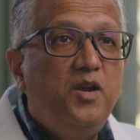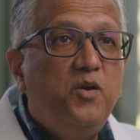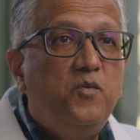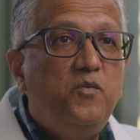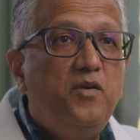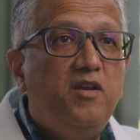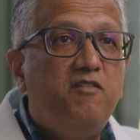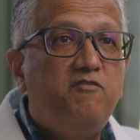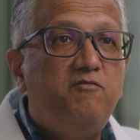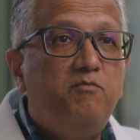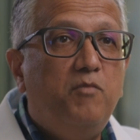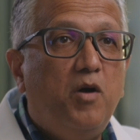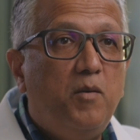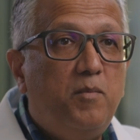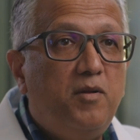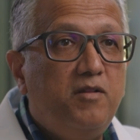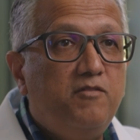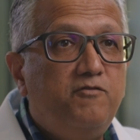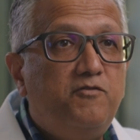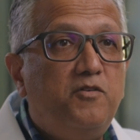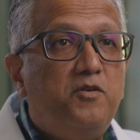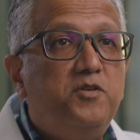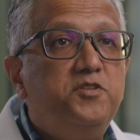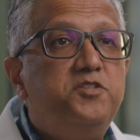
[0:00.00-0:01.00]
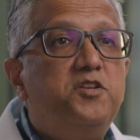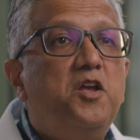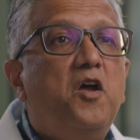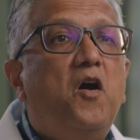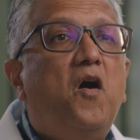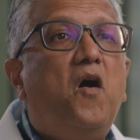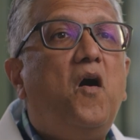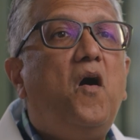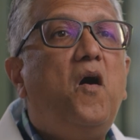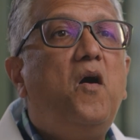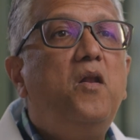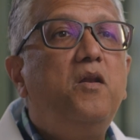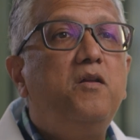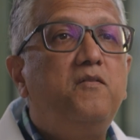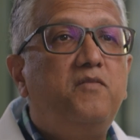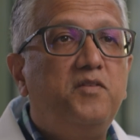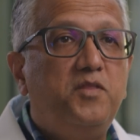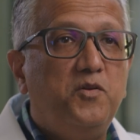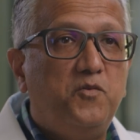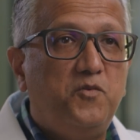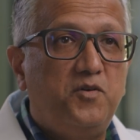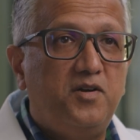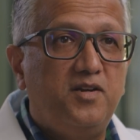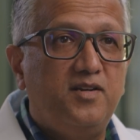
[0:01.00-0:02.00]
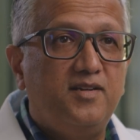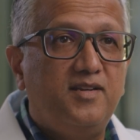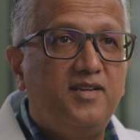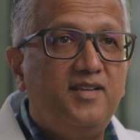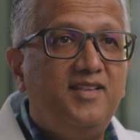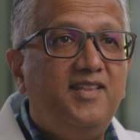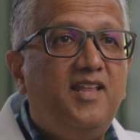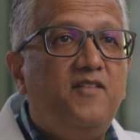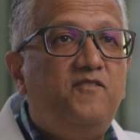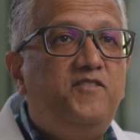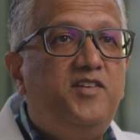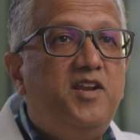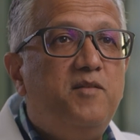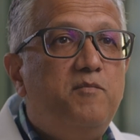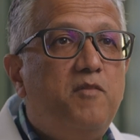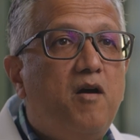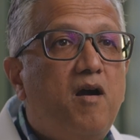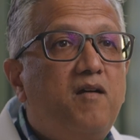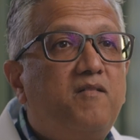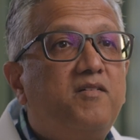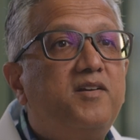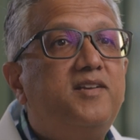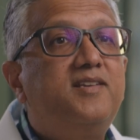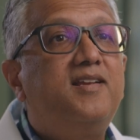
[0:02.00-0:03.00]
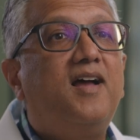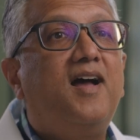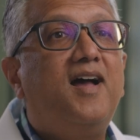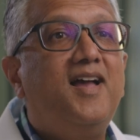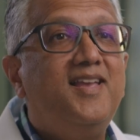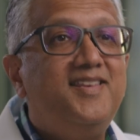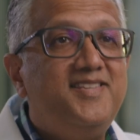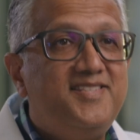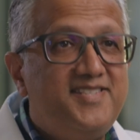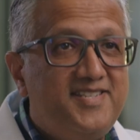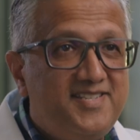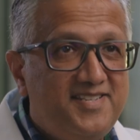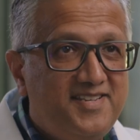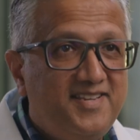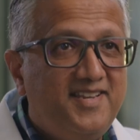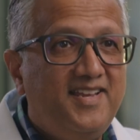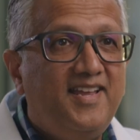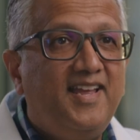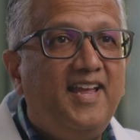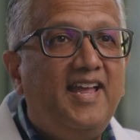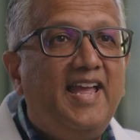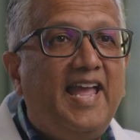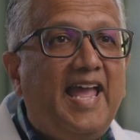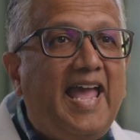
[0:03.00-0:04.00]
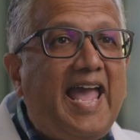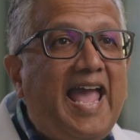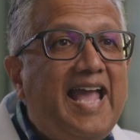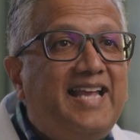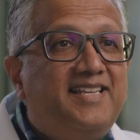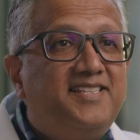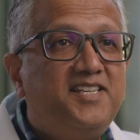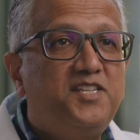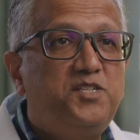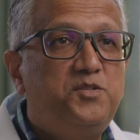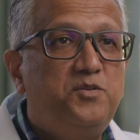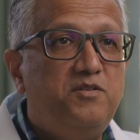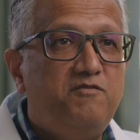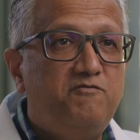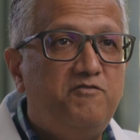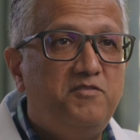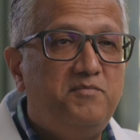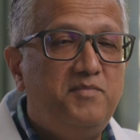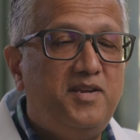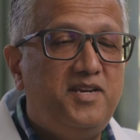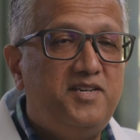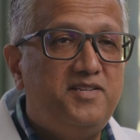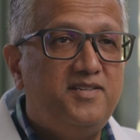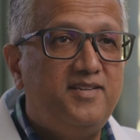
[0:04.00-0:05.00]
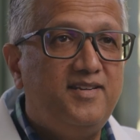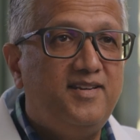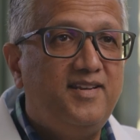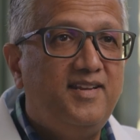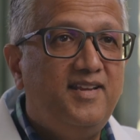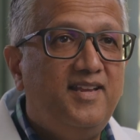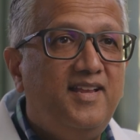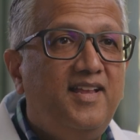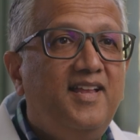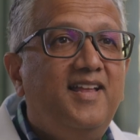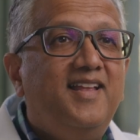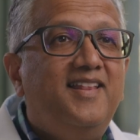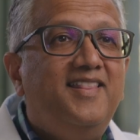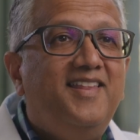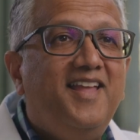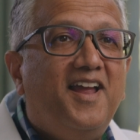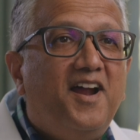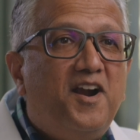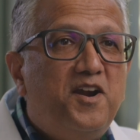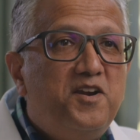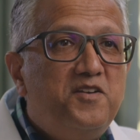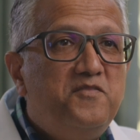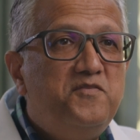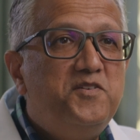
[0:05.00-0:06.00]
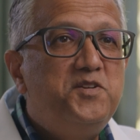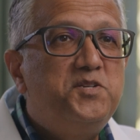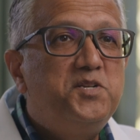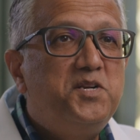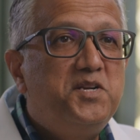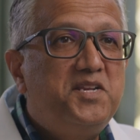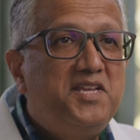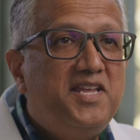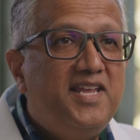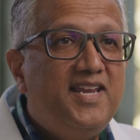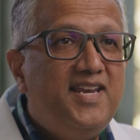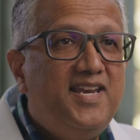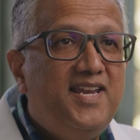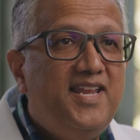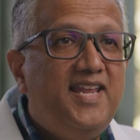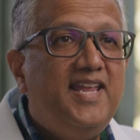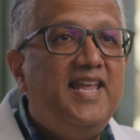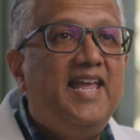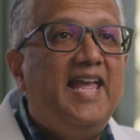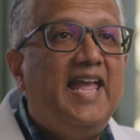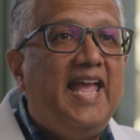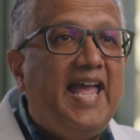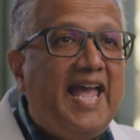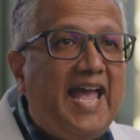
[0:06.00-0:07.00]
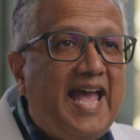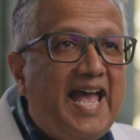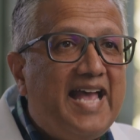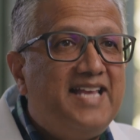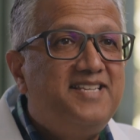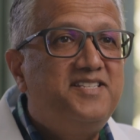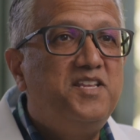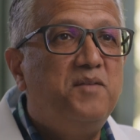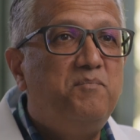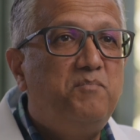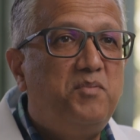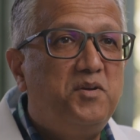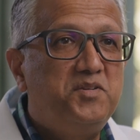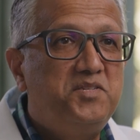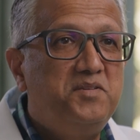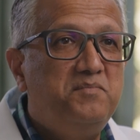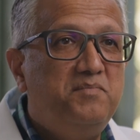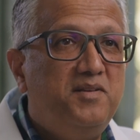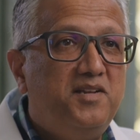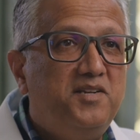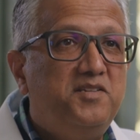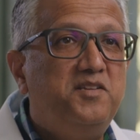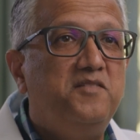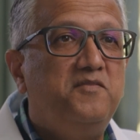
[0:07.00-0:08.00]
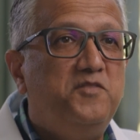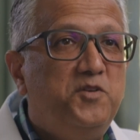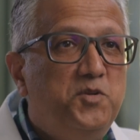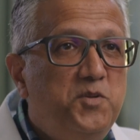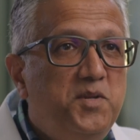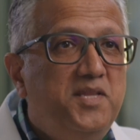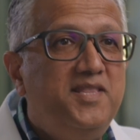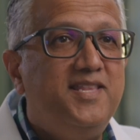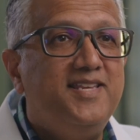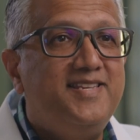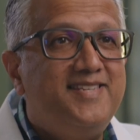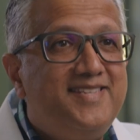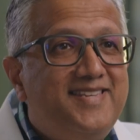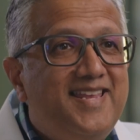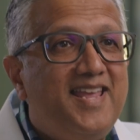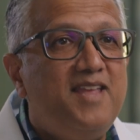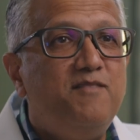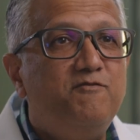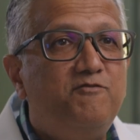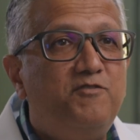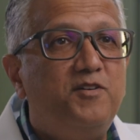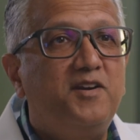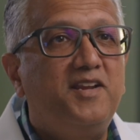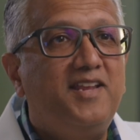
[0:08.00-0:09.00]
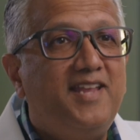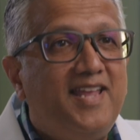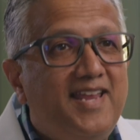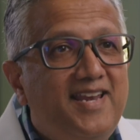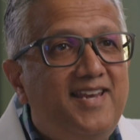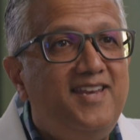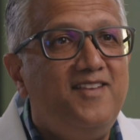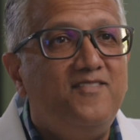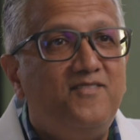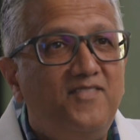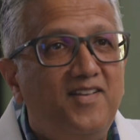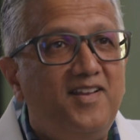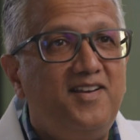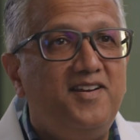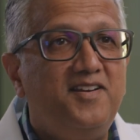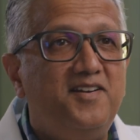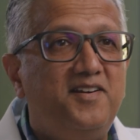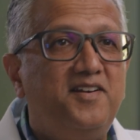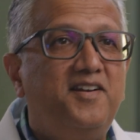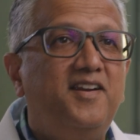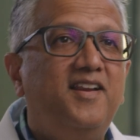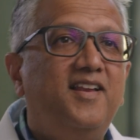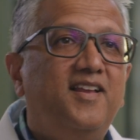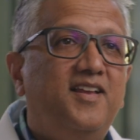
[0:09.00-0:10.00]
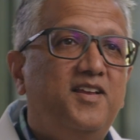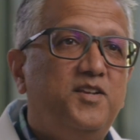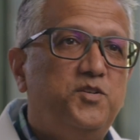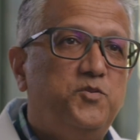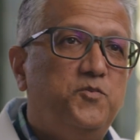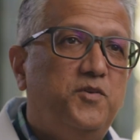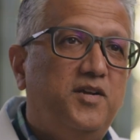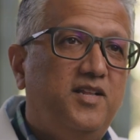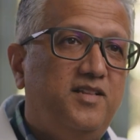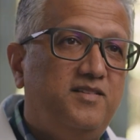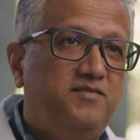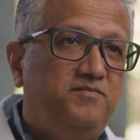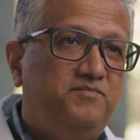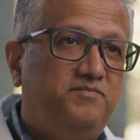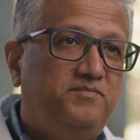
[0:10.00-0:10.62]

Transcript: we have mobile phones all over the world. They've democratized access to information. The artificial kidney has the possibility of doing the same for kidney failure as well.